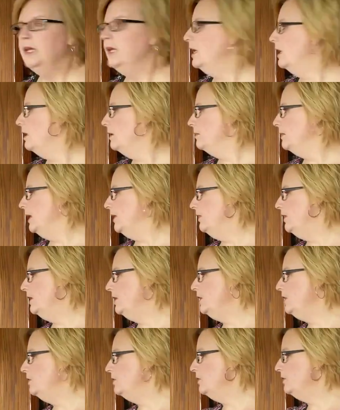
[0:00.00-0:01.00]
And then
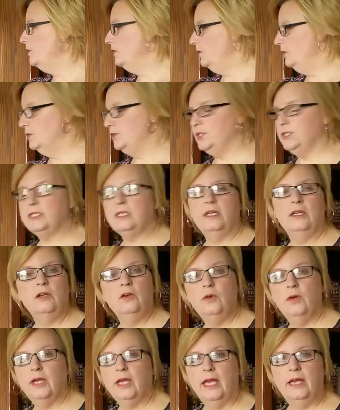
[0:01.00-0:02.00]
you're just going to
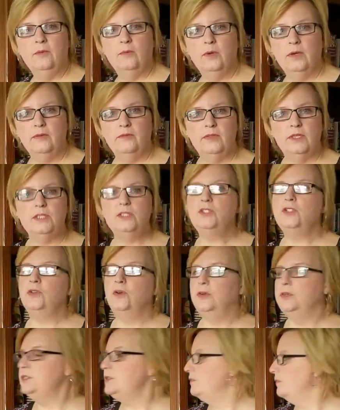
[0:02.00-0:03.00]
create one of these
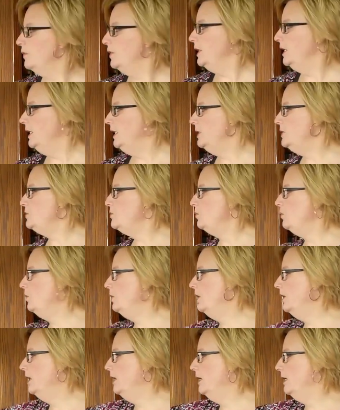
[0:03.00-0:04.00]
charts for each
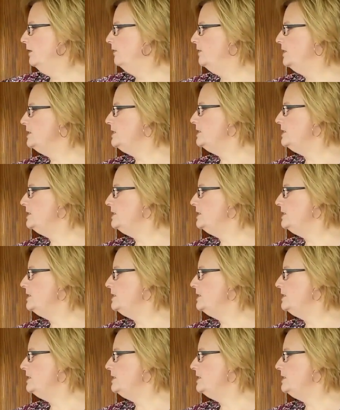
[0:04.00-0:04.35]
one of the